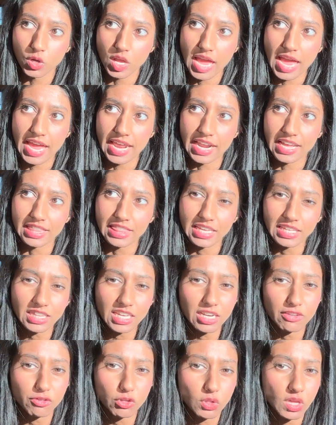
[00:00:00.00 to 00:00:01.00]
And I think that
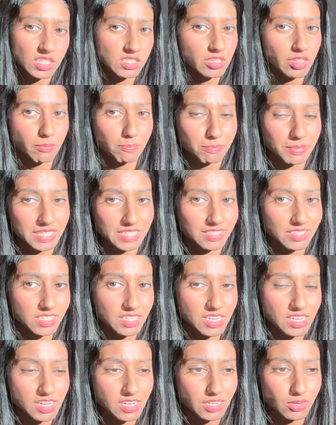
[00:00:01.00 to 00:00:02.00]
if you liked the
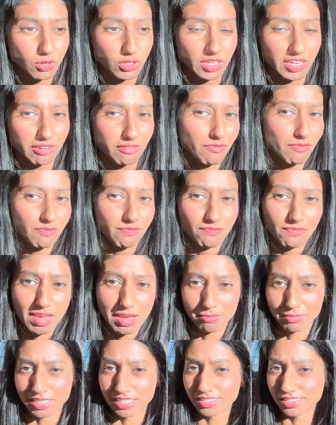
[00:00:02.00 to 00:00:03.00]
beasting or like
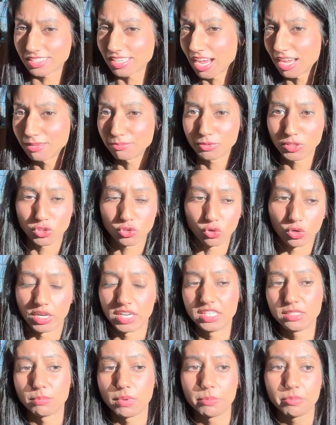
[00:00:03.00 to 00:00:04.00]
family type
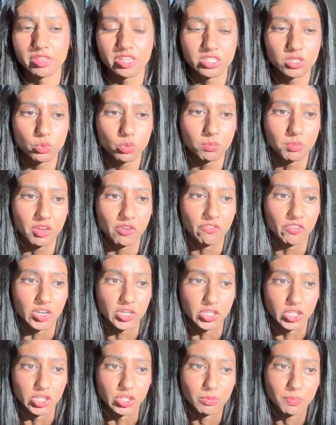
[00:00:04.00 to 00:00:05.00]
stories, maybe this would be for you.